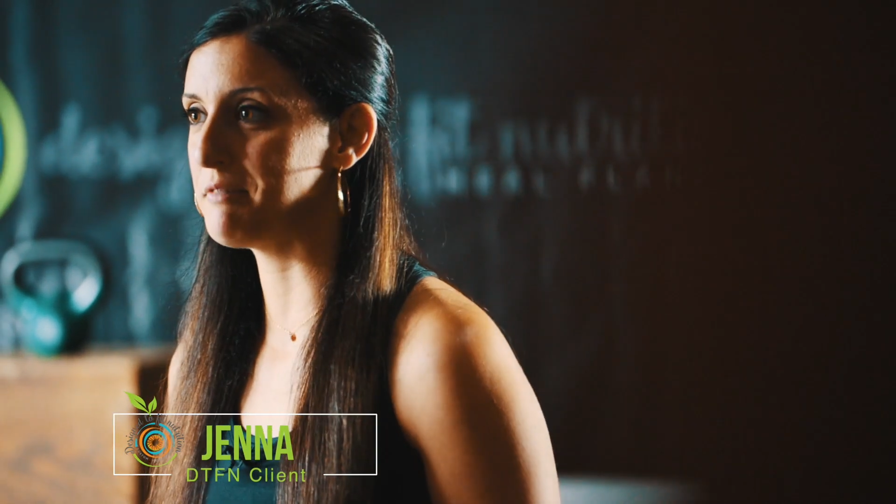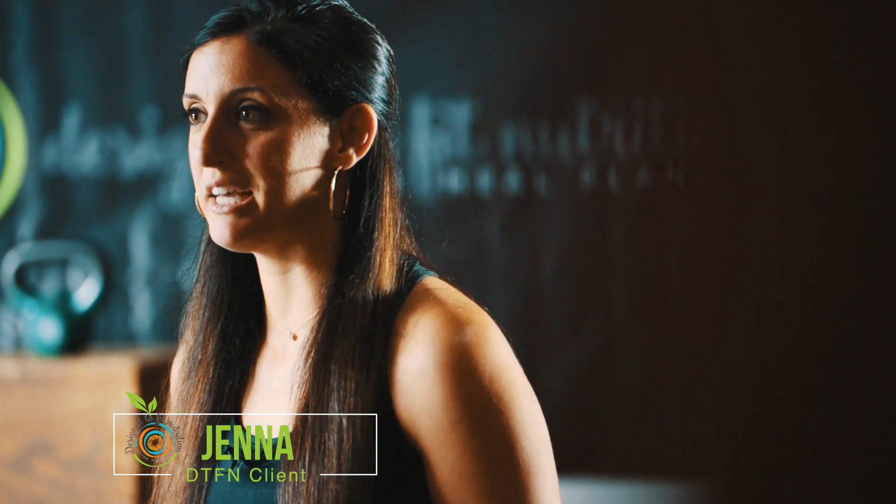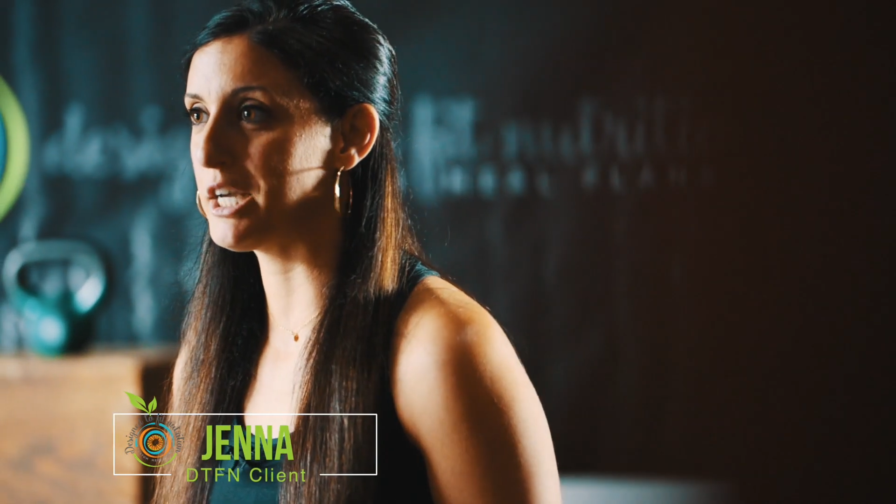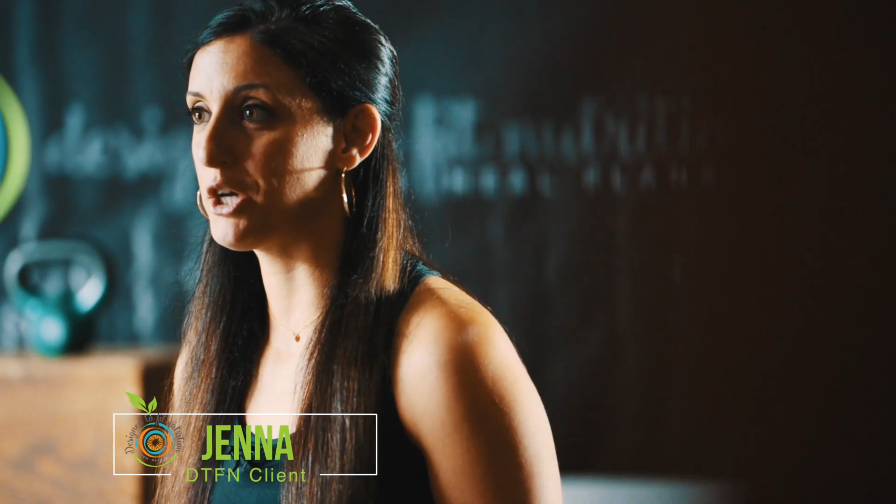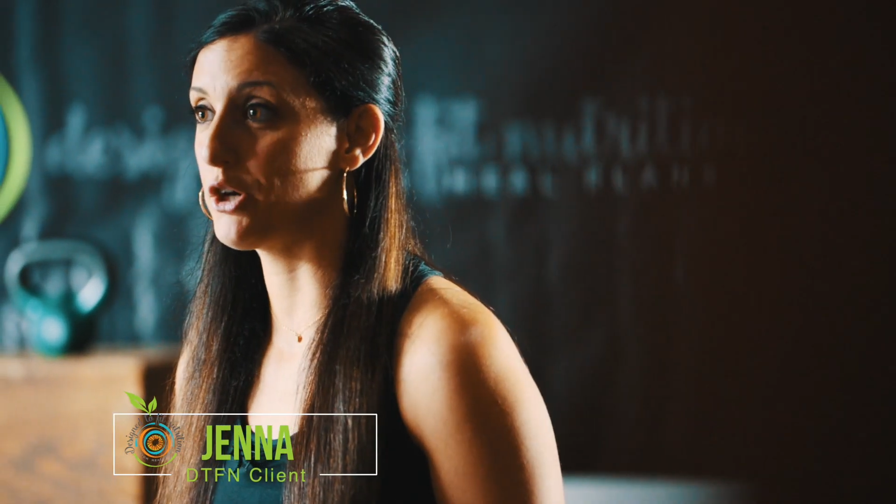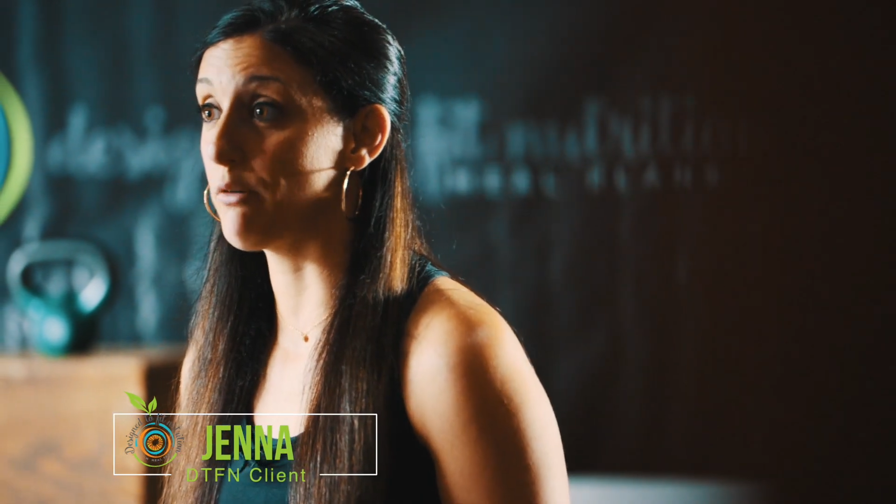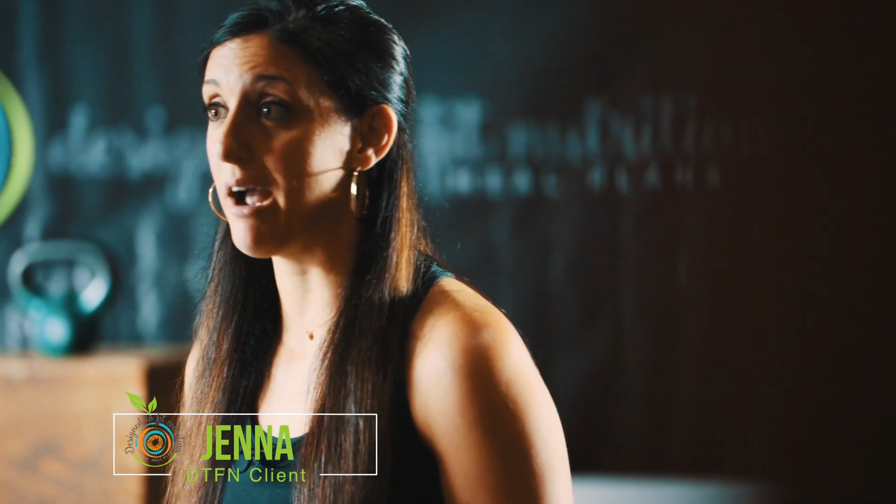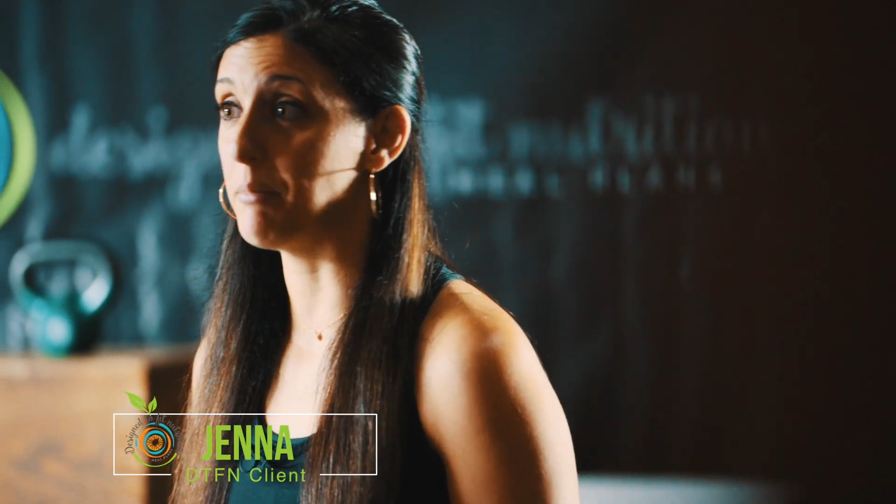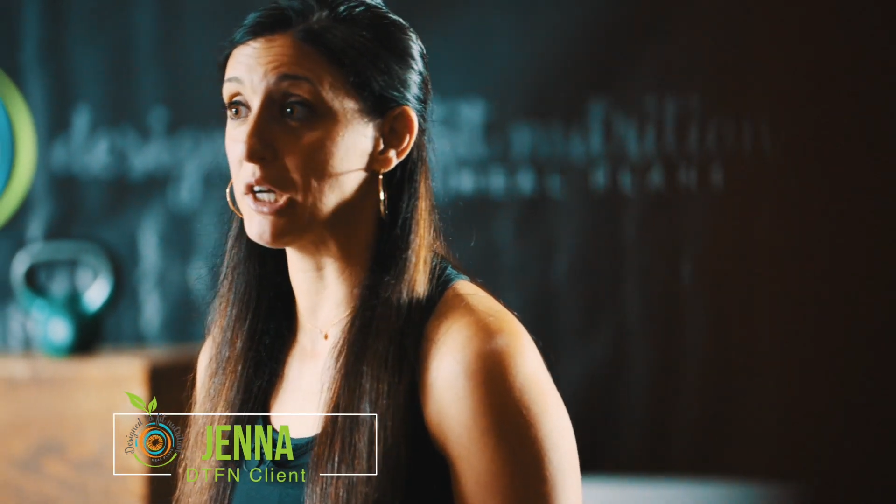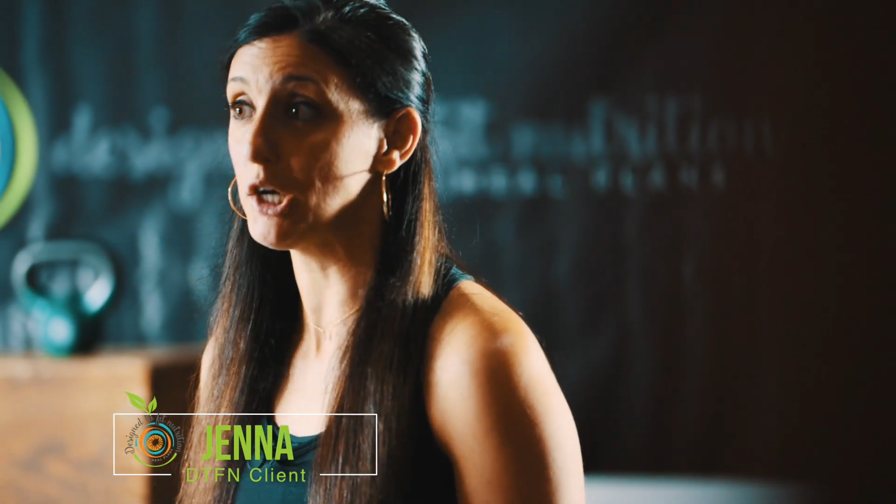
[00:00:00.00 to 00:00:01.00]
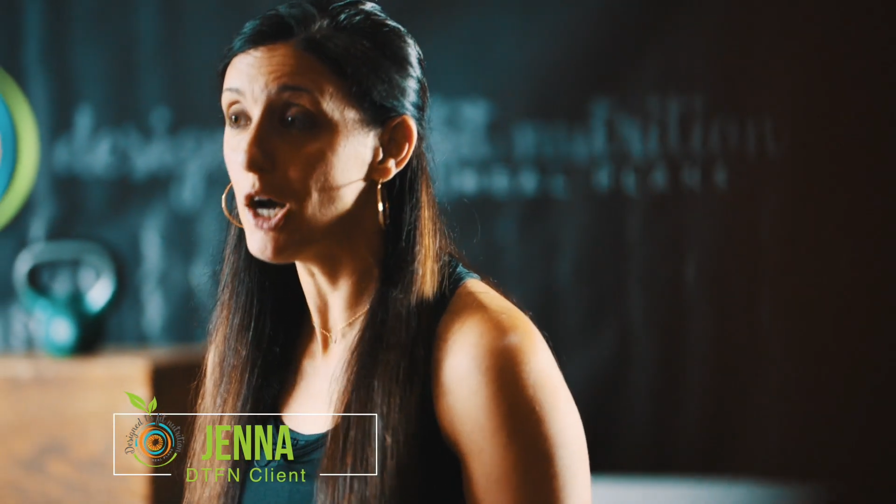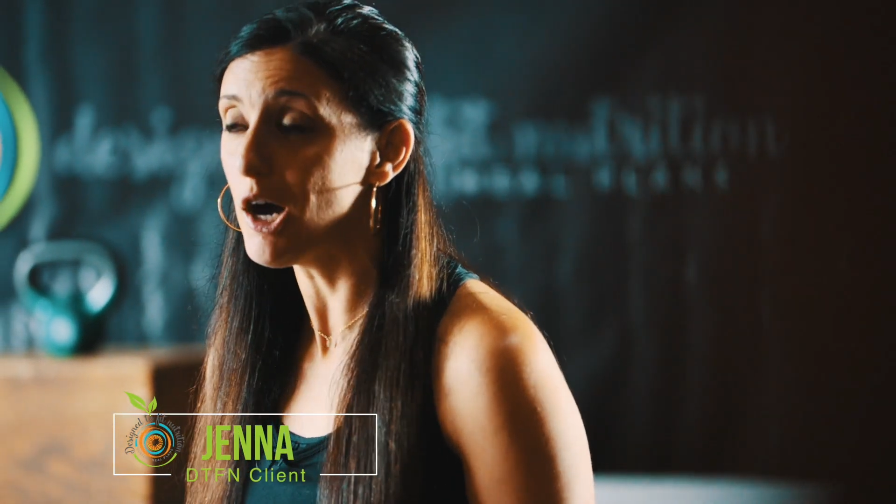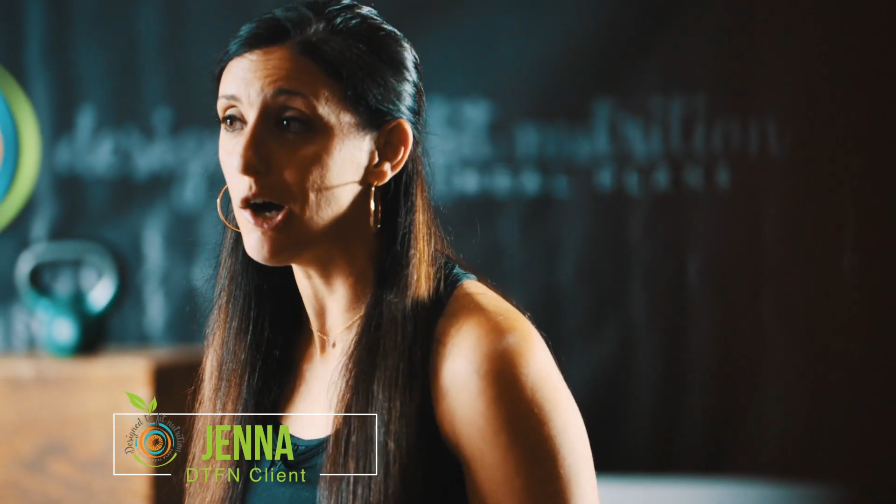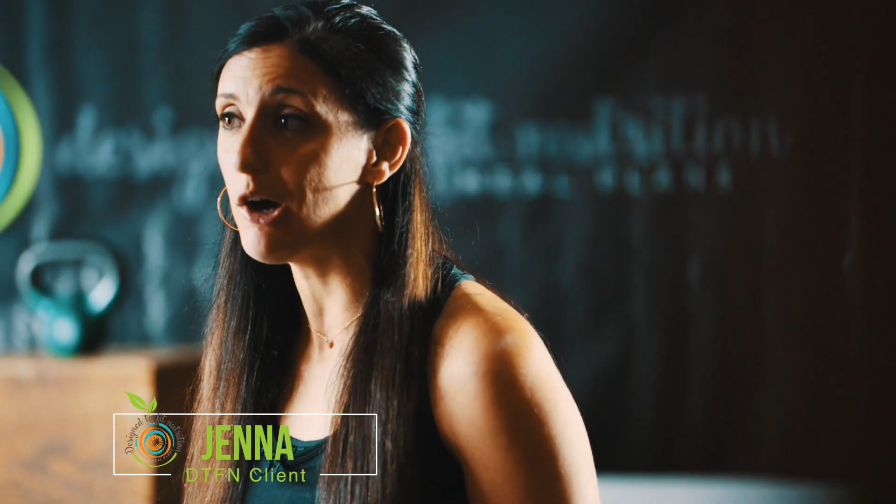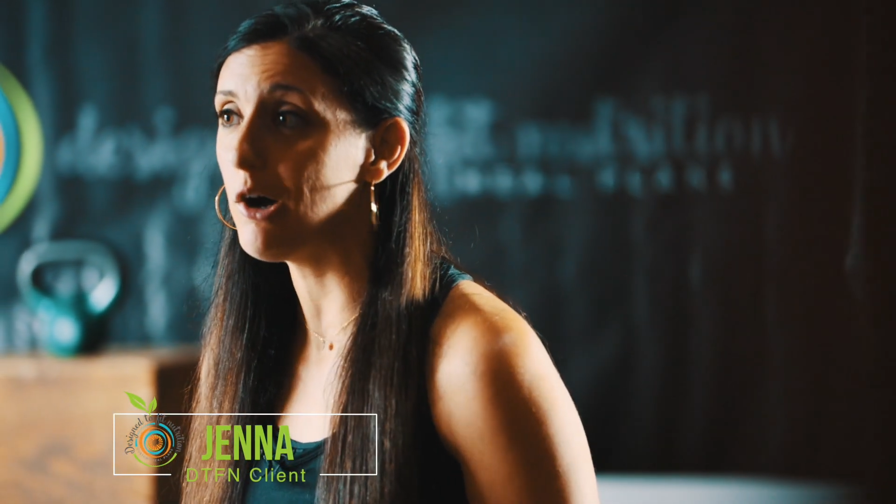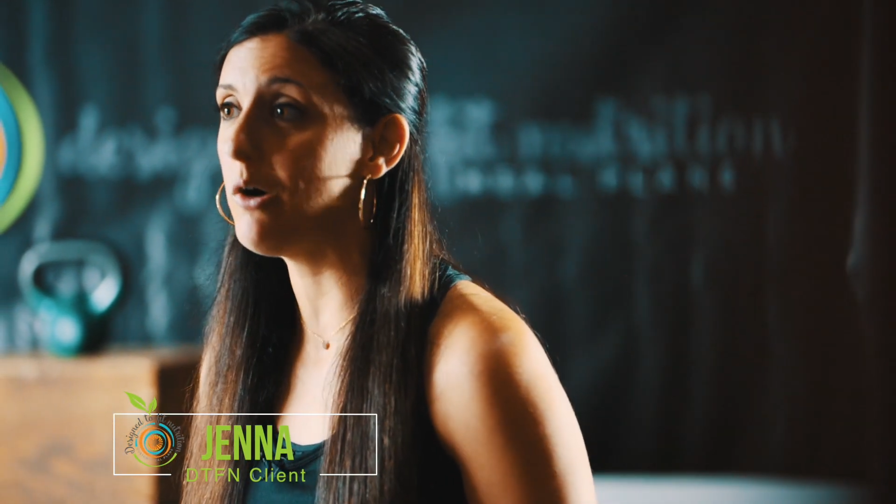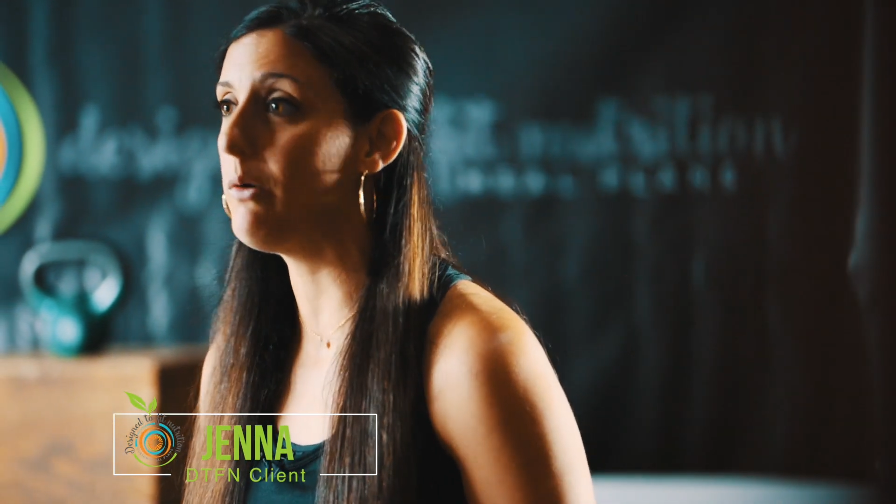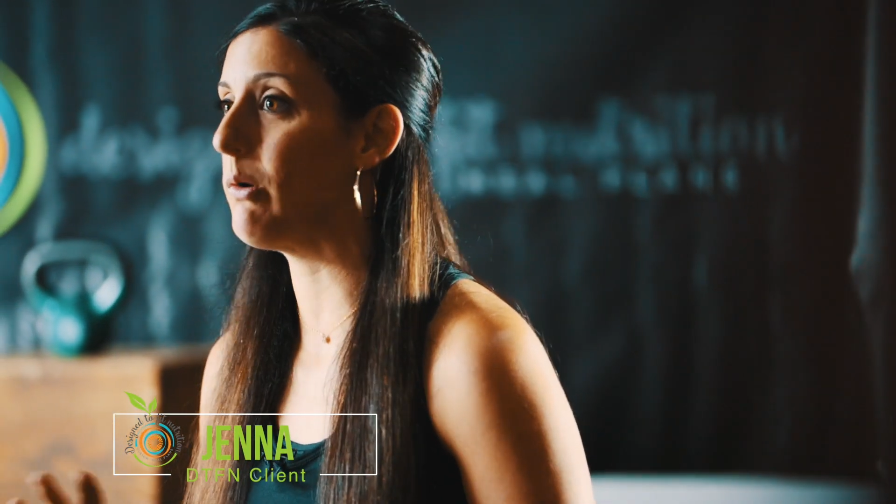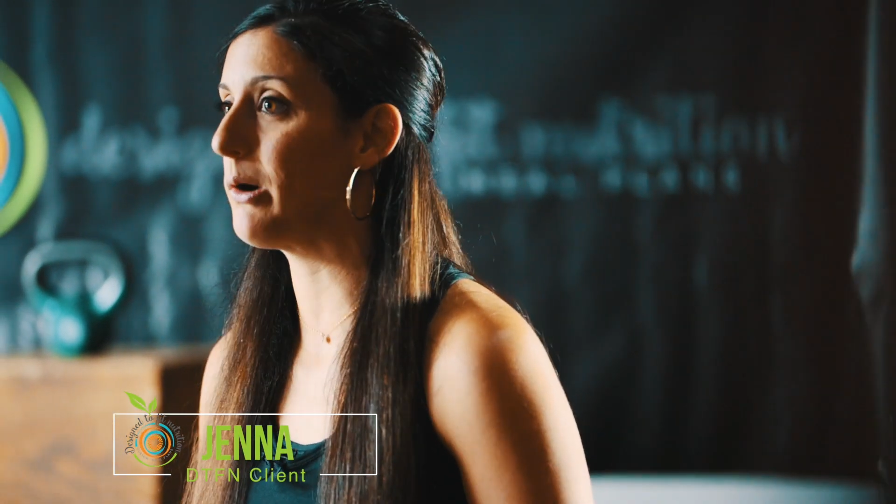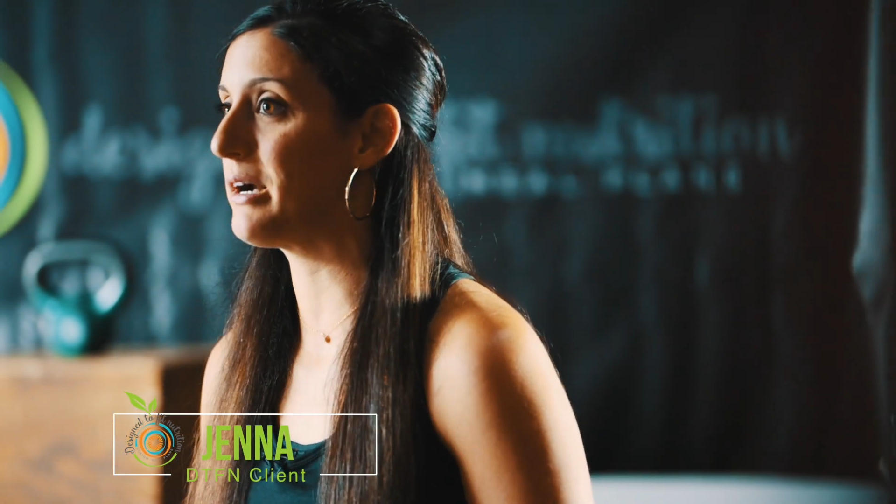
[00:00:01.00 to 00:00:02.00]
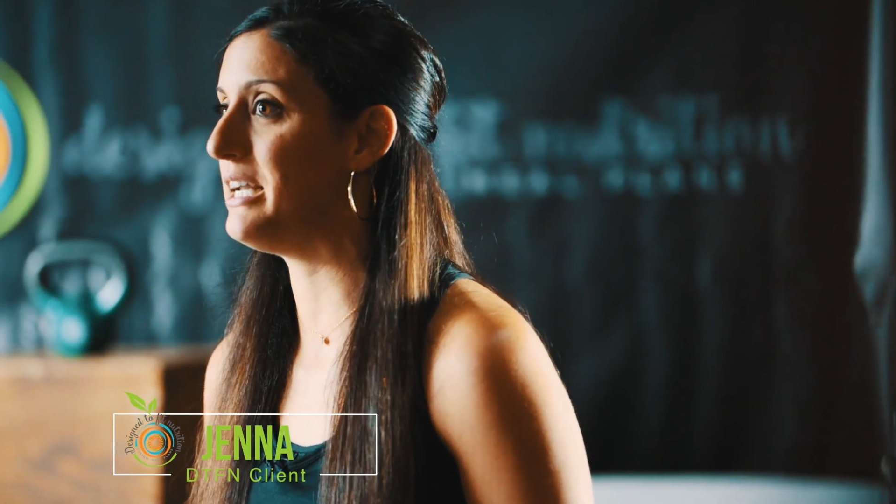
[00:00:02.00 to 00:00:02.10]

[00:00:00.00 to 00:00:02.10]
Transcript: like grab and go or